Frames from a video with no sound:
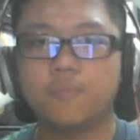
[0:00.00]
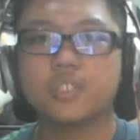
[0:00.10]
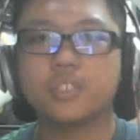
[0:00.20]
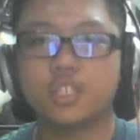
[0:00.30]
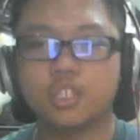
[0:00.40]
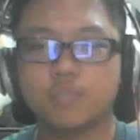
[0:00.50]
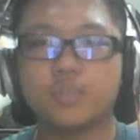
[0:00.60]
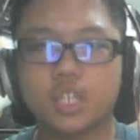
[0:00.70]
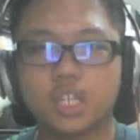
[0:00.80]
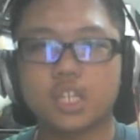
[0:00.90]
essentially
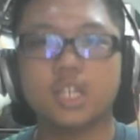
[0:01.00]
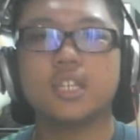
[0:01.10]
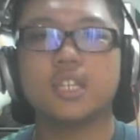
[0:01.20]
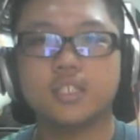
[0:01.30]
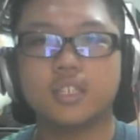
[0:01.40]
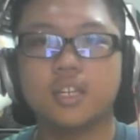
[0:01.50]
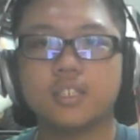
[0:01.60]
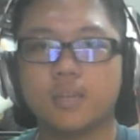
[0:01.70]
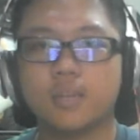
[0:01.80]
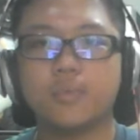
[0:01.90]
bringing in
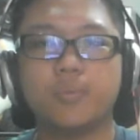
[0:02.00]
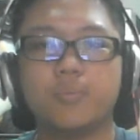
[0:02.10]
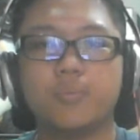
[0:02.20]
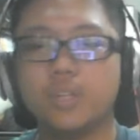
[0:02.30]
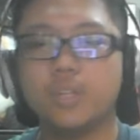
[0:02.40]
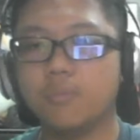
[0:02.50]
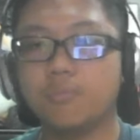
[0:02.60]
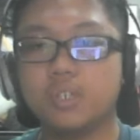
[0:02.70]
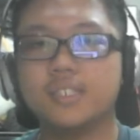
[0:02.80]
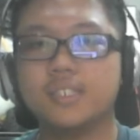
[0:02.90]
some of the
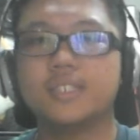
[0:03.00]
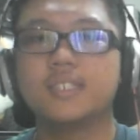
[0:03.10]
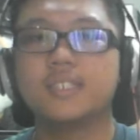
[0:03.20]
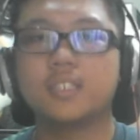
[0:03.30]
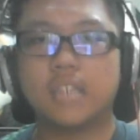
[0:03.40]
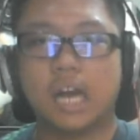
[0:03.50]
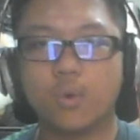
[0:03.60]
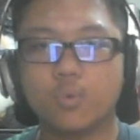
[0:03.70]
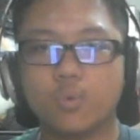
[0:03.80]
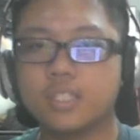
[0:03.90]
Buddhist
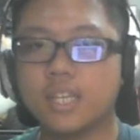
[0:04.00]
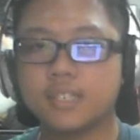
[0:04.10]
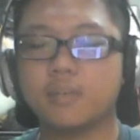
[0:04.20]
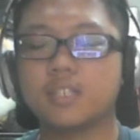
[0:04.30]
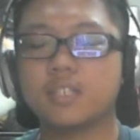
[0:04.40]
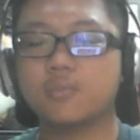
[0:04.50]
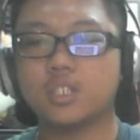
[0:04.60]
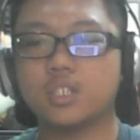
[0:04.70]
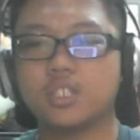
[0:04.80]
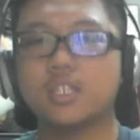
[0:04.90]
Taoist aspects,
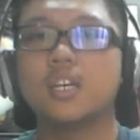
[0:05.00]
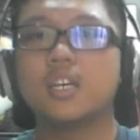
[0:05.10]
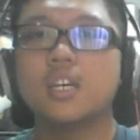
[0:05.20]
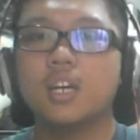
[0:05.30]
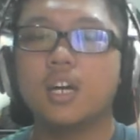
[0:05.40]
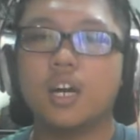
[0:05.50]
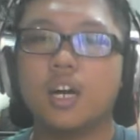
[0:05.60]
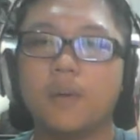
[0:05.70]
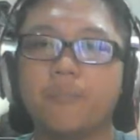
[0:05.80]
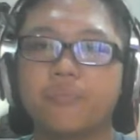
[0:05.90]
which is
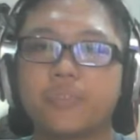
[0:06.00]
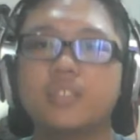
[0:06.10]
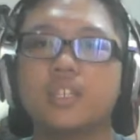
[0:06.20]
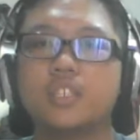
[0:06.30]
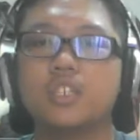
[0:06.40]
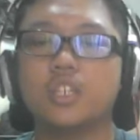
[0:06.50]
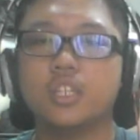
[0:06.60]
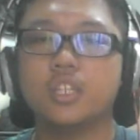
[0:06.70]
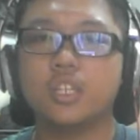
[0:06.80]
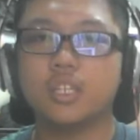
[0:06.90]

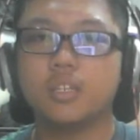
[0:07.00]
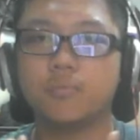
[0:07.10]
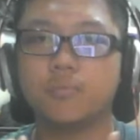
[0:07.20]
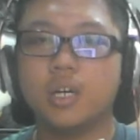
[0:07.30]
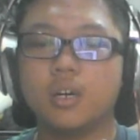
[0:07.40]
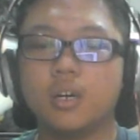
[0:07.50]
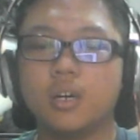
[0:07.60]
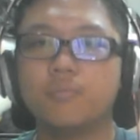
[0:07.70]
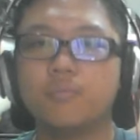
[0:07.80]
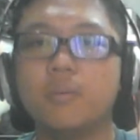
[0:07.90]
essentially the
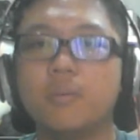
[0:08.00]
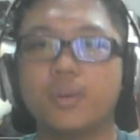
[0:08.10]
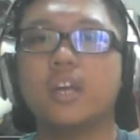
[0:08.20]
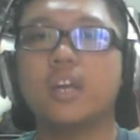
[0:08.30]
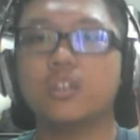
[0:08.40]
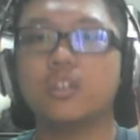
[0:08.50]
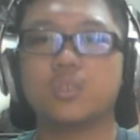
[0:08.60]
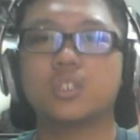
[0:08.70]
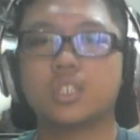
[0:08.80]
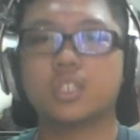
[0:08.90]
prayers
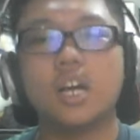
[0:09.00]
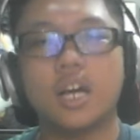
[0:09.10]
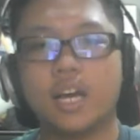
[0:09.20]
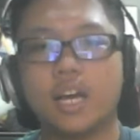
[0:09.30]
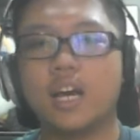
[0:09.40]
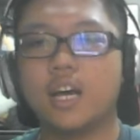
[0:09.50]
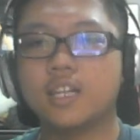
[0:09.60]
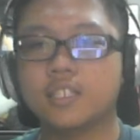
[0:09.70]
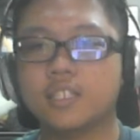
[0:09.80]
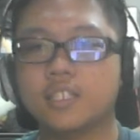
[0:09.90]
which
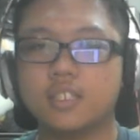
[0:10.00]
is